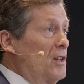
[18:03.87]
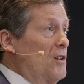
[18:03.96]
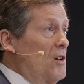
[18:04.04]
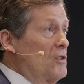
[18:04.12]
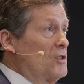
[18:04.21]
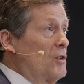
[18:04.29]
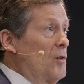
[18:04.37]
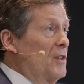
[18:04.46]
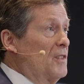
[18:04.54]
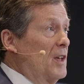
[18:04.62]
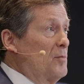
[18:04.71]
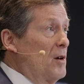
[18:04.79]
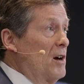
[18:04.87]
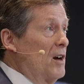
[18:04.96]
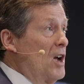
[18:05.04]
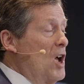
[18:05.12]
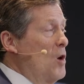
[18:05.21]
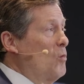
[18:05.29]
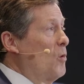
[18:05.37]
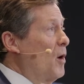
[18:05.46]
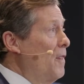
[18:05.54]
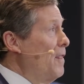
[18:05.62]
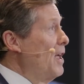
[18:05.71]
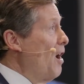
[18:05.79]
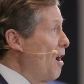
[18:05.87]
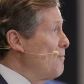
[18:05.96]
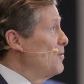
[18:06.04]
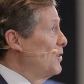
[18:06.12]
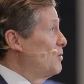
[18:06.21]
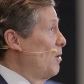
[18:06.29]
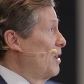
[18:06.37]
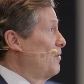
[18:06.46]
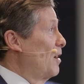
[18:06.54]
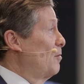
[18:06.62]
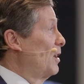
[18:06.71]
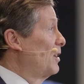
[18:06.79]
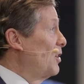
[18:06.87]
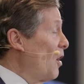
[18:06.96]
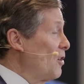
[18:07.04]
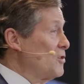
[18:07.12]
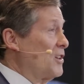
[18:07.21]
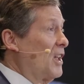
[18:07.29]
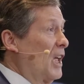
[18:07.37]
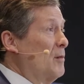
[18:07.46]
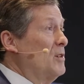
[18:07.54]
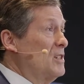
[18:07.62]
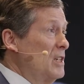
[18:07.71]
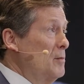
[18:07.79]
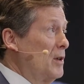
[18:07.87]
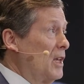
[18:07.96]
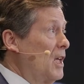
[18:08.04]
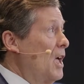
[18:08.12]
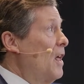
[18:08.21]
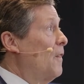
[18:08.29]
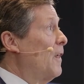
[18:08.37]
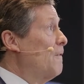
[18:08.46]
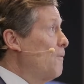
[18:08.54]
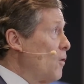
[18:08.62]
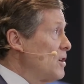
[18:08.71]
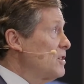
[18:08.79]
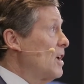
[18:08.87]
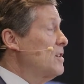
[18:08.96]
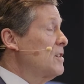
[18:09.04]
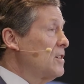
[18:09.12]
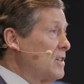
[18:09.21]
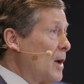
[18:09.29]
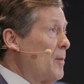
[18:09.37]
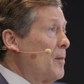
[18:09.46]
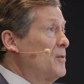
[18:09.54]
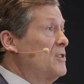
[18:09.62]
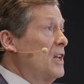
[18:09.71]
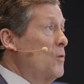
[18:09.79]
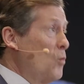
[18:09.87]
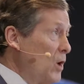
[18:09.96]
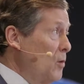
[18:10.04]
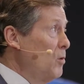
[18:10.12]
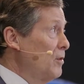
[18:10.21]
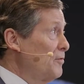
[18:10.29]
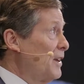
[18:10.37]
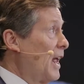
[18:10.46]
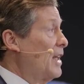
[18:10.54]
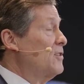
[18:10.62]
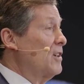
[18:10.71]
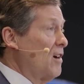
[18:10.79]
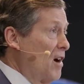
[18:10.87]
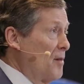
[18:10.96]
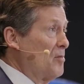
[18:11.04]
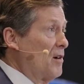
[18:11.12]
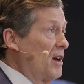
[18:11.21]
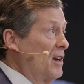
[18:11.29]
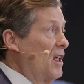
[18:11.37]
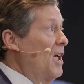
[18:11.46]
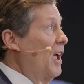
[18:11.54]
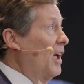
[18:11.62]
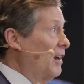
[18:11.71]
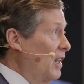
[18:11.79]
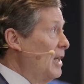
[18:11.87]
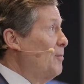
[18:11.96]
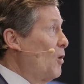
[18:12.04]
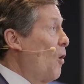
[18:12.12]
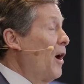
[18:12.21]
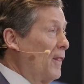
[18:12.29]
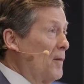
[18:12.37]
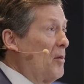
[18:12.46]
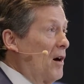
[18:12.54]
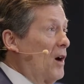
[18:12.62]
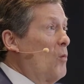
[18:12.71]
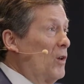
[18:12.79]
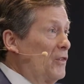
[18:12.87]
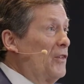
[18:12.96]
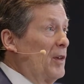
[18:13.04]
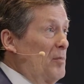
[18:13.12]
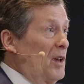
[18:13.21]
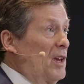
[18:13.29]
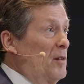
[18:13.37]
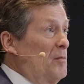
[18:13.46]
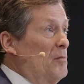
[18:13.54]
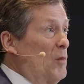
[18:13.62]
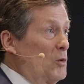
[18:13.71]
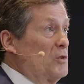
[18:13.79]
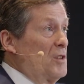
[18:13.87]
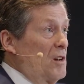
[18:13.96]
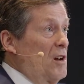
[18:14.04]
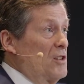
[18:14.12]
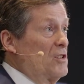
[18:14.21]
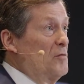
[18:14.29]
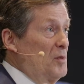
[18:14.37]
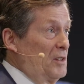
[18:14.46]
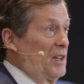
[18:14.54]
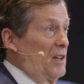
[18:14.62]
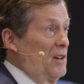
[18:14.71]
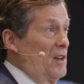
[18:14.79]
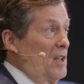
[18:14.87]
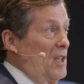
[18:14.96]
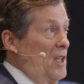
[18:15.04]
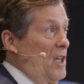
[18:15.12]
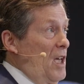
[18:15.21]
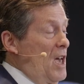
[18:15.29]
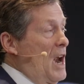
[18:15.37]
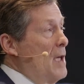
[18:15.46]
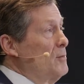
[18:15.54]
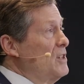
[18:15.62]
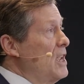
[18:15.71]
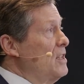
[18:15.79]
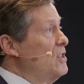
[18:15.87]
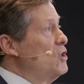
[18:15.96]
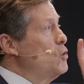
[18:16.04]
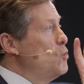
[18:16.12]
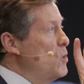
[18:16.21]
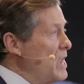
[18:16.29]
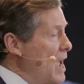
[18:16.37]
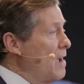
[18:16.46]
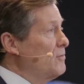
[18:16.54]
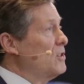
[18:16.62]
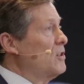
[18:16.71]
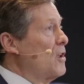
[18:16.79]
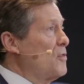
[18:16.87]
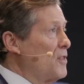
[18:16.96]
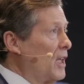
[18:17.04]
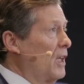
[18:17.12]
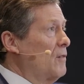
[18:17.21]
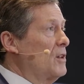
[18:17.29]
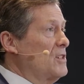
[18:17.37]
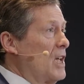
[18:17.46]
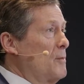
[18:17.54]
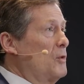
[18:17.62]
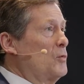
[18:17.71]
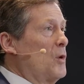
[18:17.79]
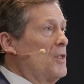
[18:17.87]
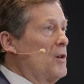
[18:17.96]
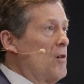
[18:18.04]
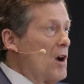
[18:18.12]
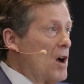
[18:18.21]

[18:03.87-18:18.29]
million to create that park. Well, when they offered the $25 million and came to see me, they forced us to step up and say, we will finance and operate and keep going the park once they paid most of the cost of building it. And I'm saying to you, we have to start thinking of examples, whether